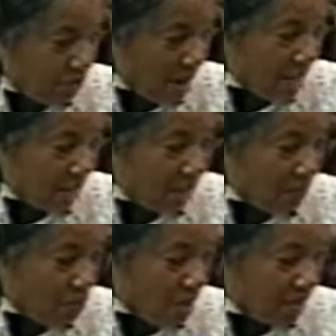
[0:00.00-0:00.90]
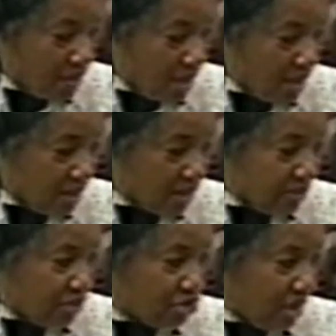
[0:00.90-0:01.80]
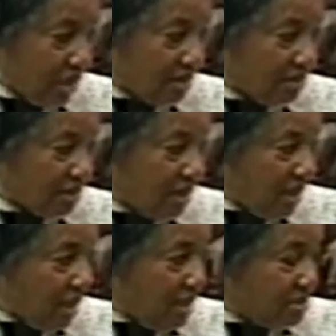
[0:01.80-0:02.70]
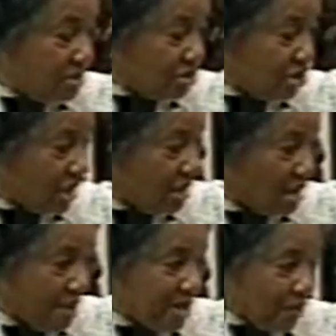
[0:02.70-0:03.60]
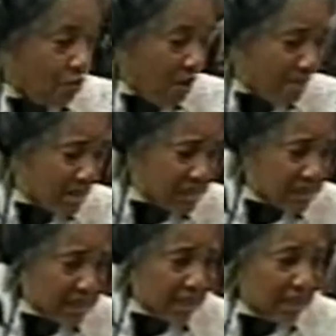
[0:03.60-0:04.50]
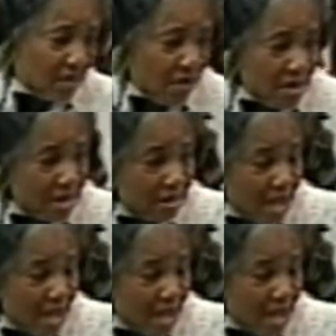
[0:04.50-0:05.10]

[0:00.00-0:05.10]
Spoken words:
and white in one creature here. And so I mean, a woman seated on a